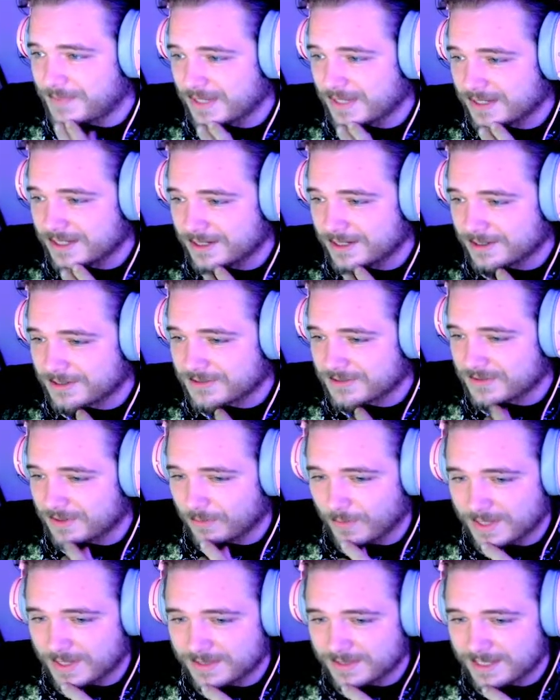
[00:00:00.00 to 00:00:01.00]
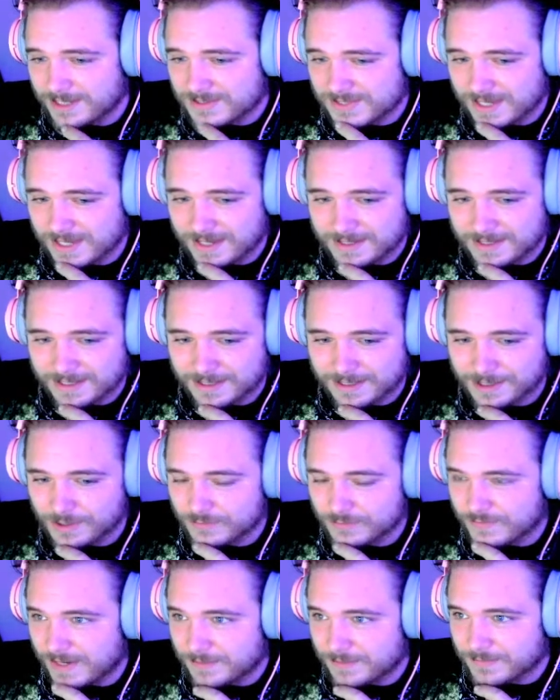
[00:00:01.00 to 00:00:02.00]
here when they said in
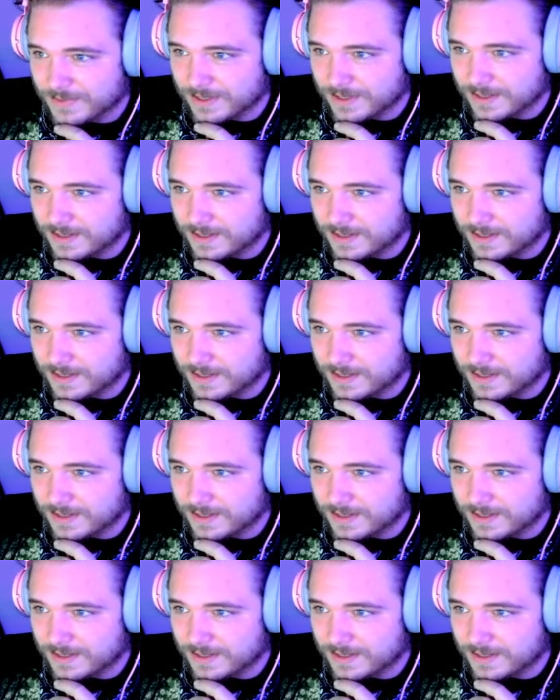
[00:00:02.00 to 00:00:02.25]
November